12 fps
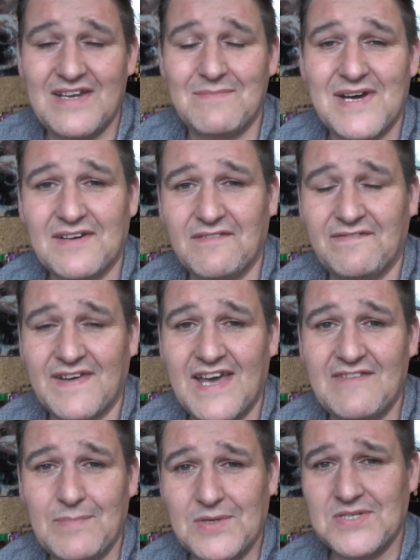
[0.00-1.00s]
had a Mark
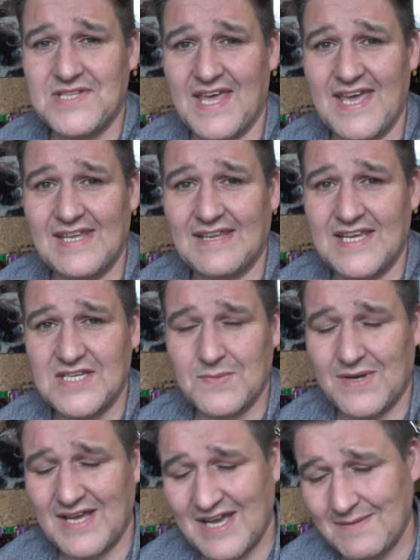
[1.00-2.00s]
V because the
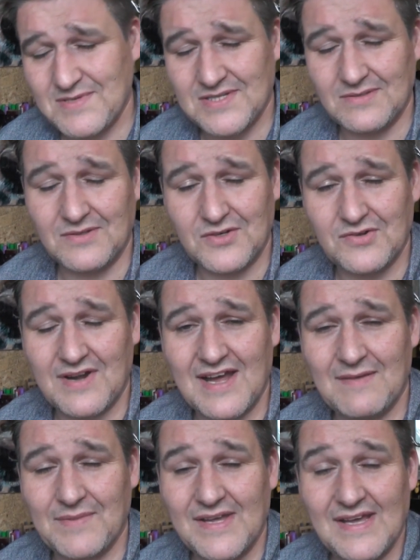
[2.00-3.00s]
headlights were absolute
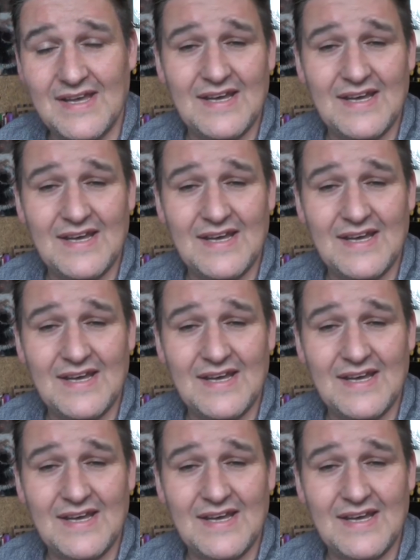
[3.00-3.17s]
crap.